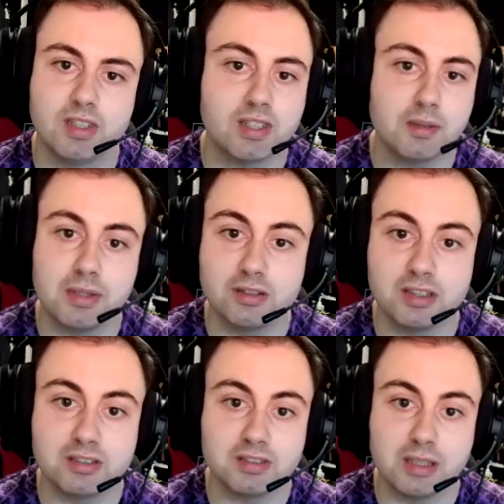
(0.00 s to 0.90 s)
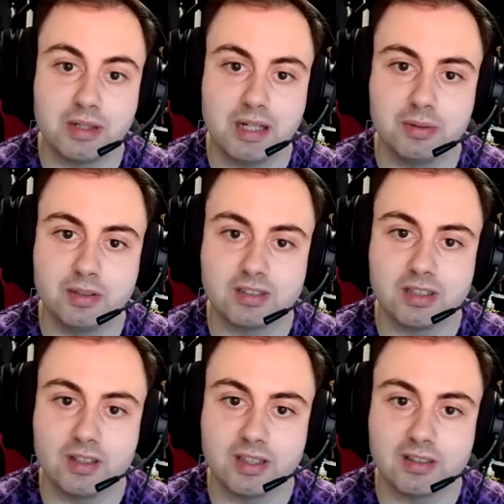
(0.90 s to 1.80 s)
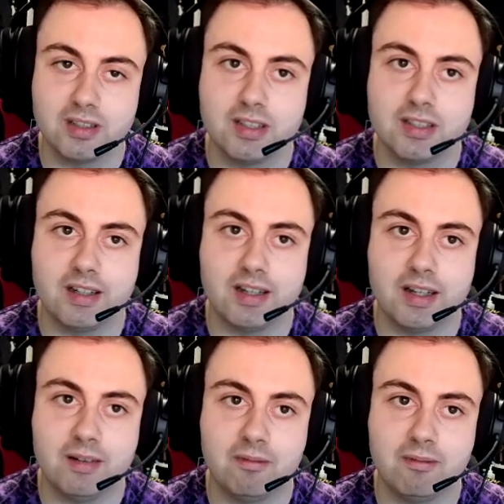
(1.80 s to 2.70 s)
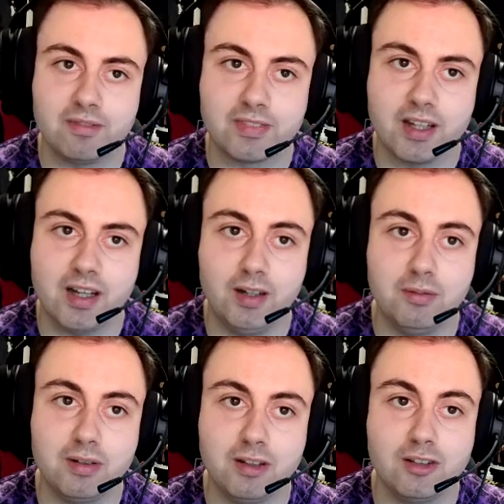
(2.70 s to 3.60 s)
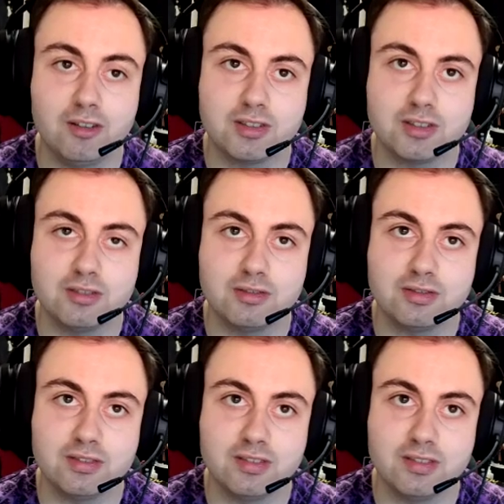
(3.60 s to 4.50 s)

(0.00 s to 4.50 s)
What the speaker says: It's gonna be interesting to see what happens. Like, I hope there's